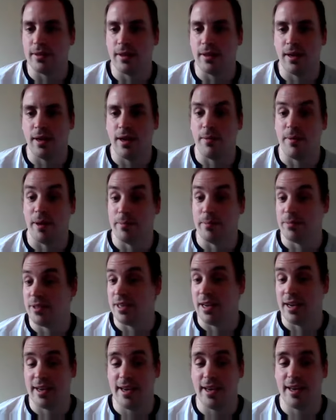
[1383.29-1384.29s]
I'm
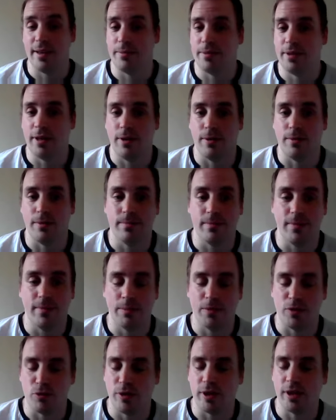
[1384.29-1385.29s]

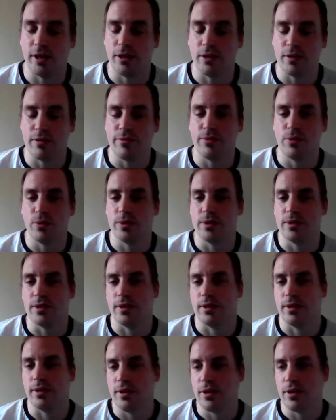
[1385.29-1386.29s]
just really looking forward
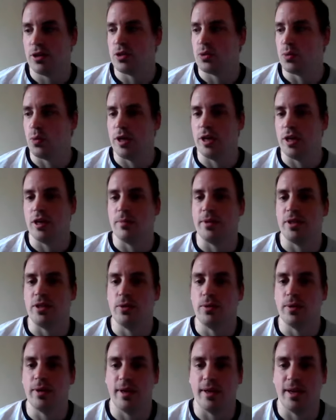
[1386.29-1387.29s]
to what you're going to be
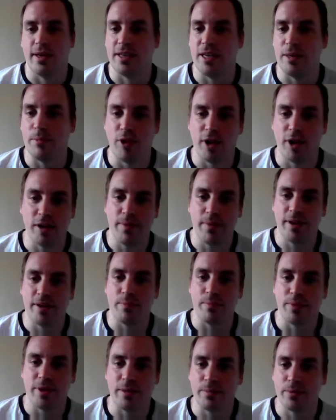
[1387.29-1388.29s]
doing, and I'll keep
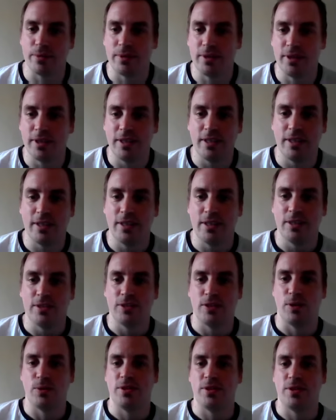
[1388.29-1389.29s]
recommending people to
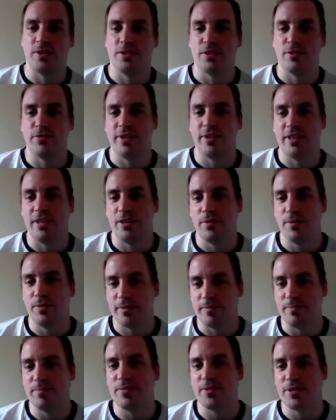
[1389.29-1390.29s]
go see the stuff that you're
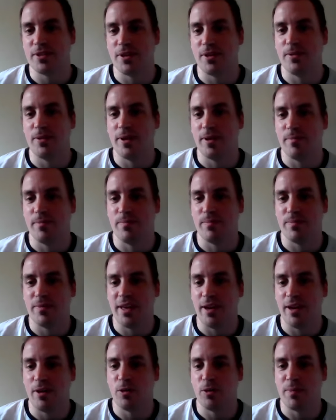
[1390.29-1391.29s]
doing. So
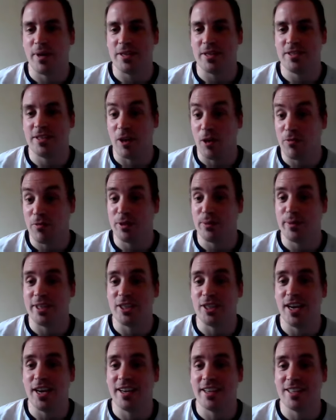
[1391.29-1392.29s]
all the best, and hopefully we can
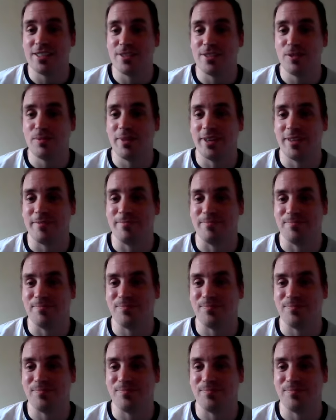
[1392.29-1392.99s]
chat again soon, mate.